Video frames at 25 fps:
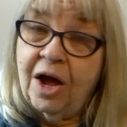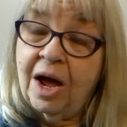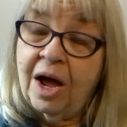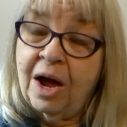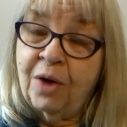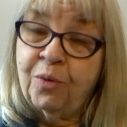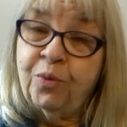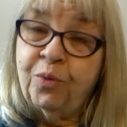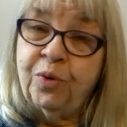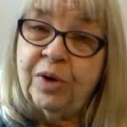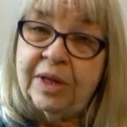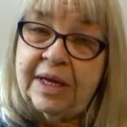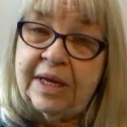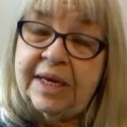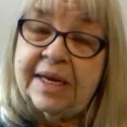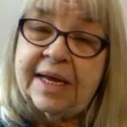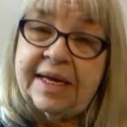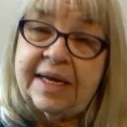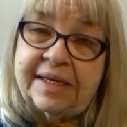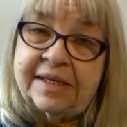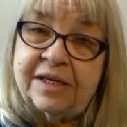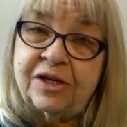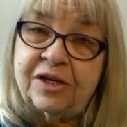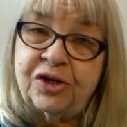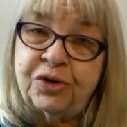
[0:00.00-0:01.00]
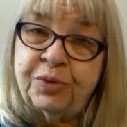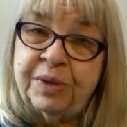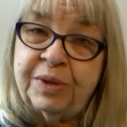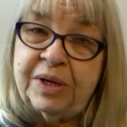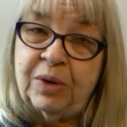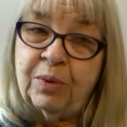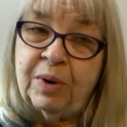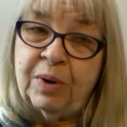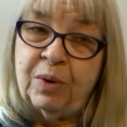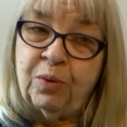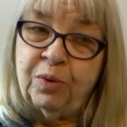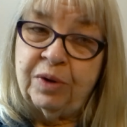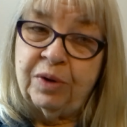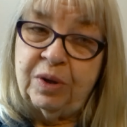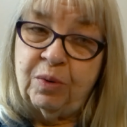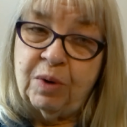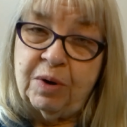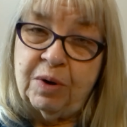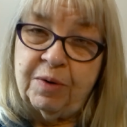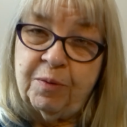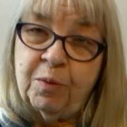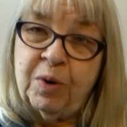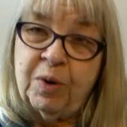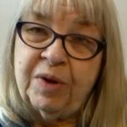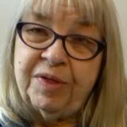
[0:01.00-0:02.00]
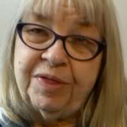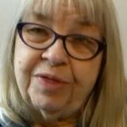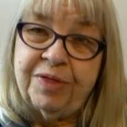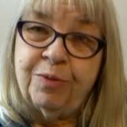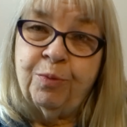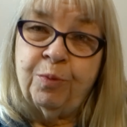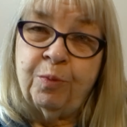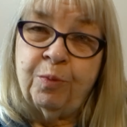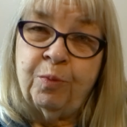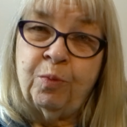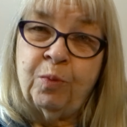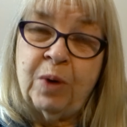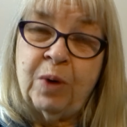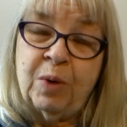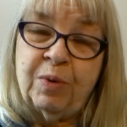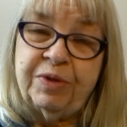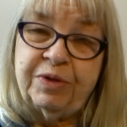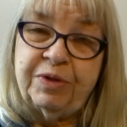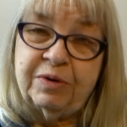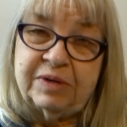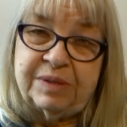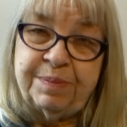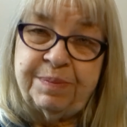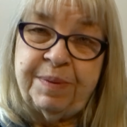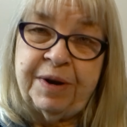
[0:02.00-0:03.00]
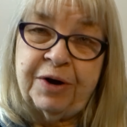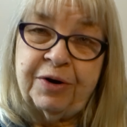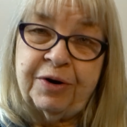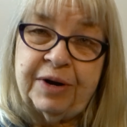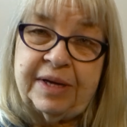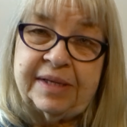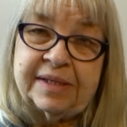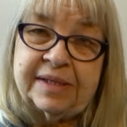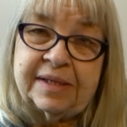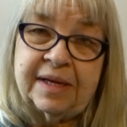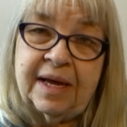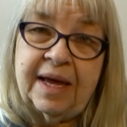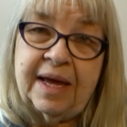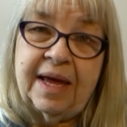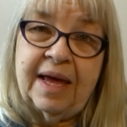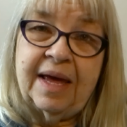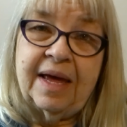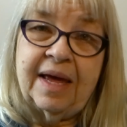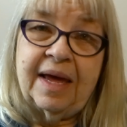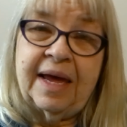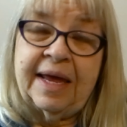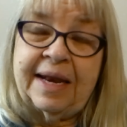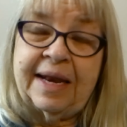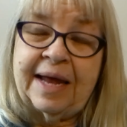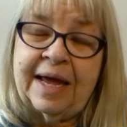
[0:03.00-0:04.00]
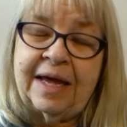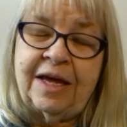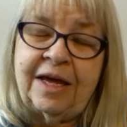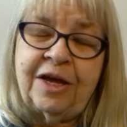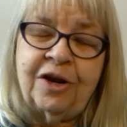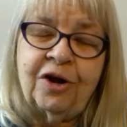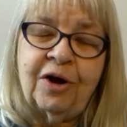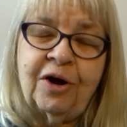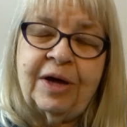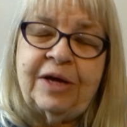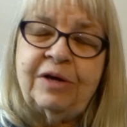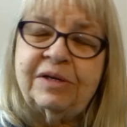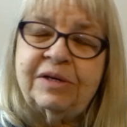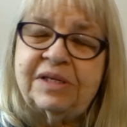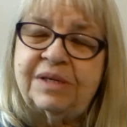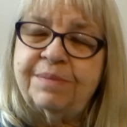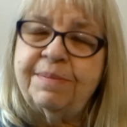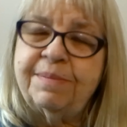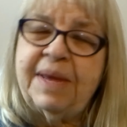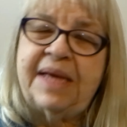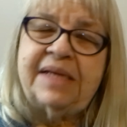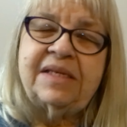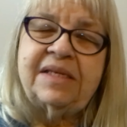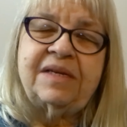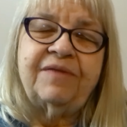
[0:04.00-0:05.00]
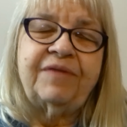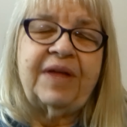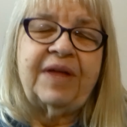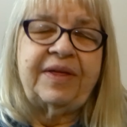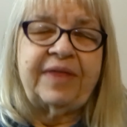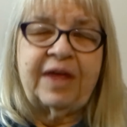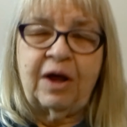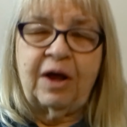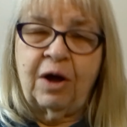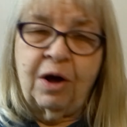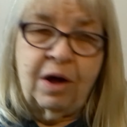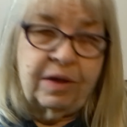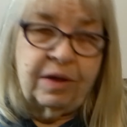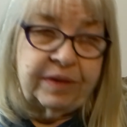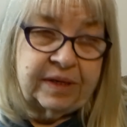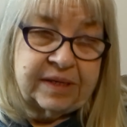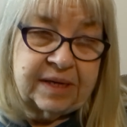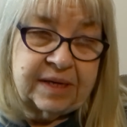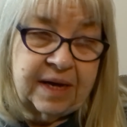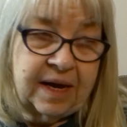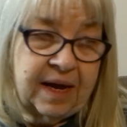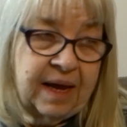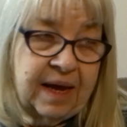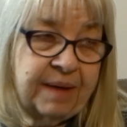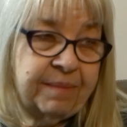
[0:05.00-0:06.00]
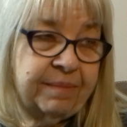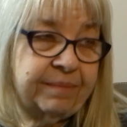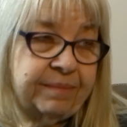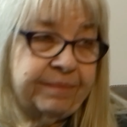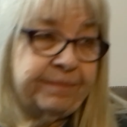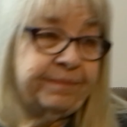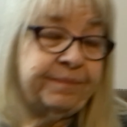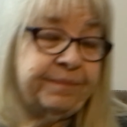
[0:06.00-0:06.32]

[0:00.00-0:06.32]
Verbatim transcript: A really nice treat, went really well with those berries. And I, you know, I used to make stuff like that all the time.